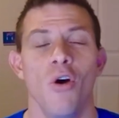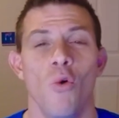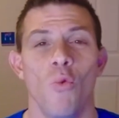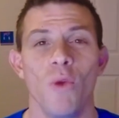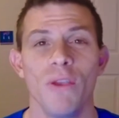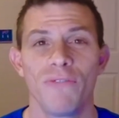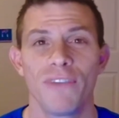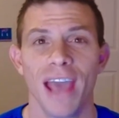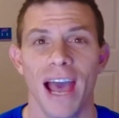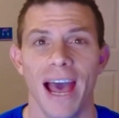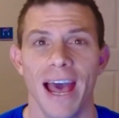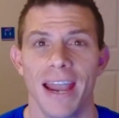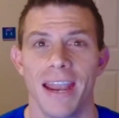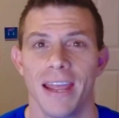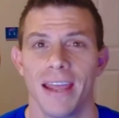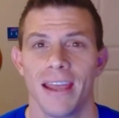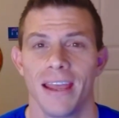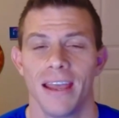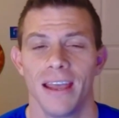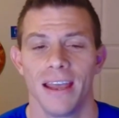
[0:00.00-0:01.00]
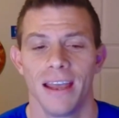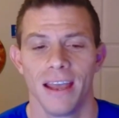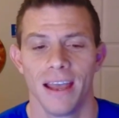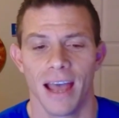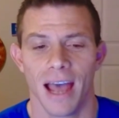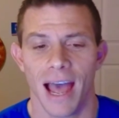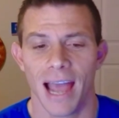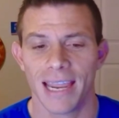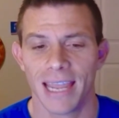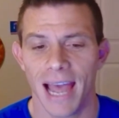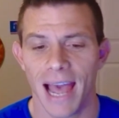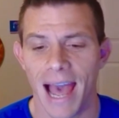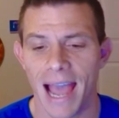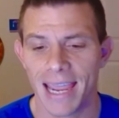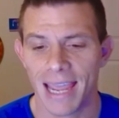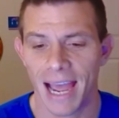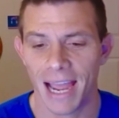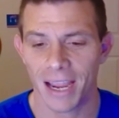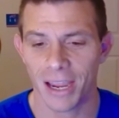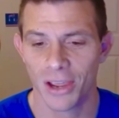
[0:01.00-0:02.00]
We've got I
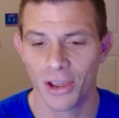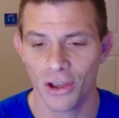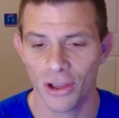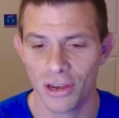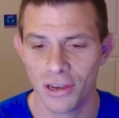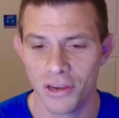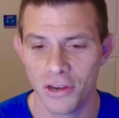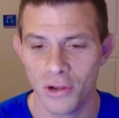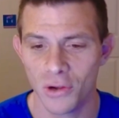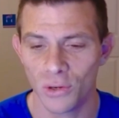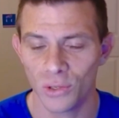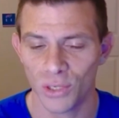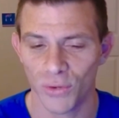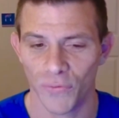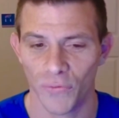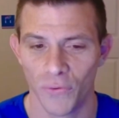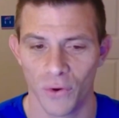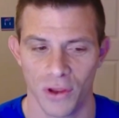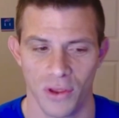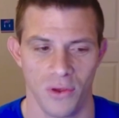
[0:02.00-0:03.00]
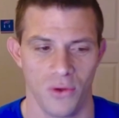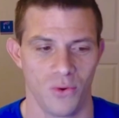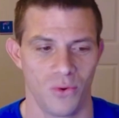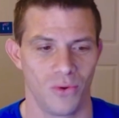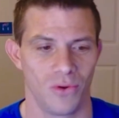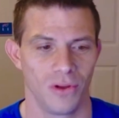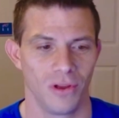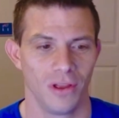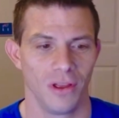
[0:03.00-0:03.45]
got good news for you.